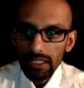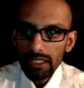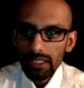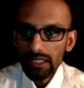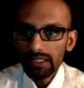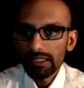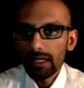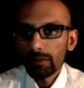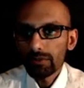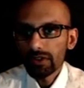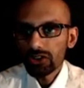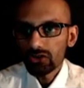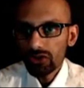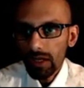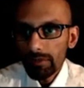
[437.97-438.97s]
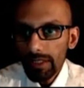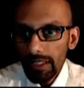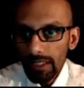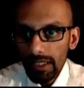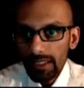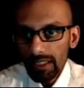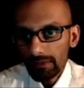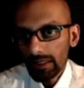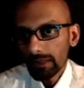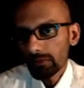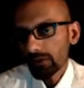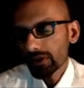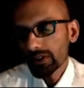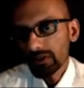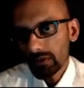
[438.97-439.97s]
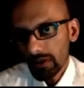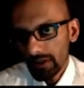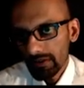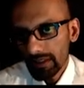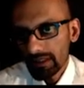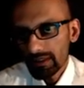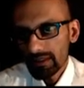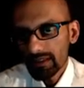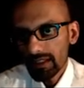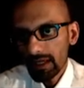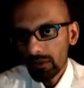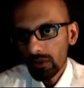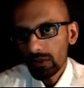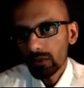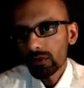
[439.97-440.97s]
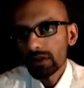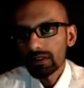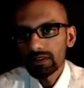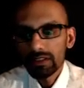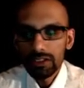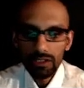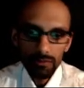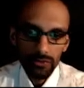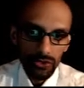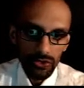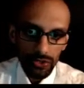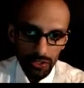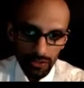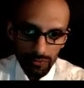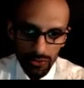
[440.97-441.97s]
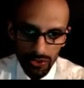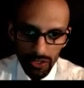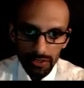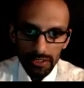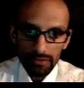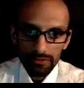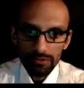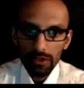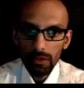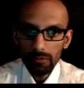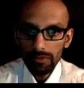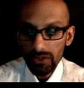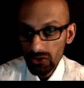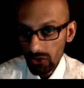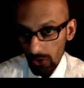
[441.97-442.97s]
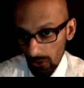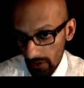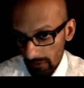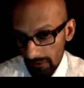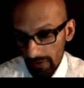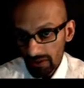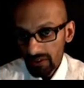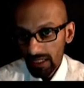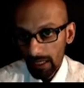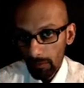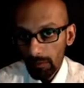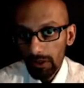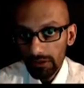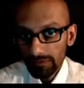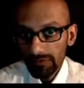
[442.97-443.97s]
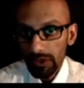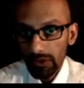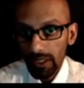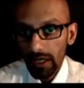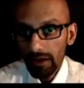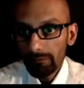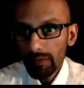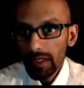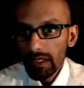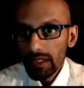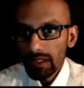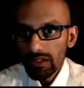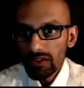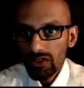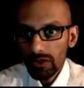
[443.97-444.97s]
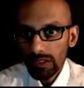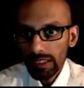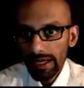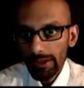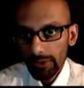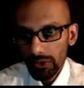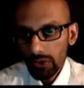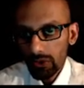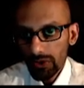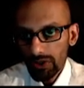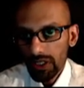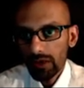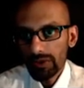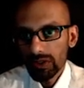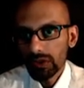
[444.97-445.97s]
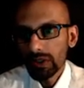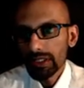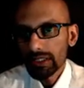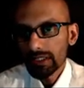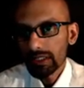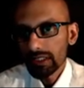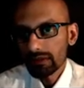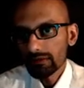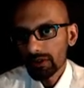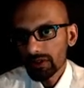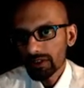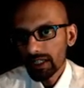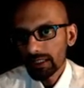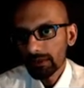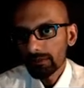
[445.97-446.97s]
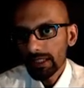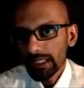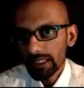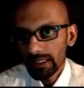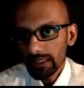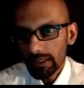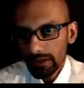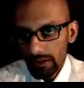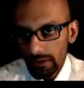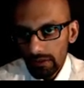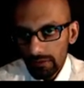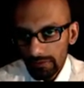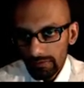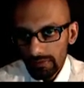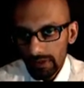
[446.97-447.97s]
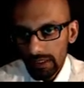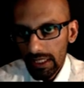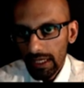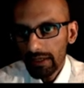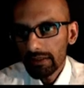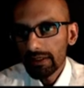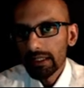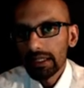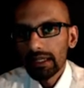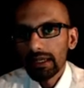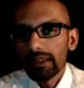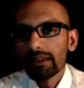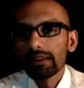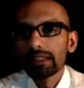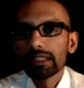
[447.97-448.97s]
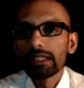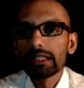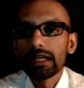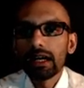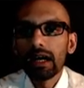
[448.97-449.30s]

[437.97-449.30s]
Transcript: in the upper extremity. They might point to one of these and say, well, what is the terminal nerve resulting from this cord, for example? Okay, and so the lateral cord is always going to converge on the median nerve. Okay, the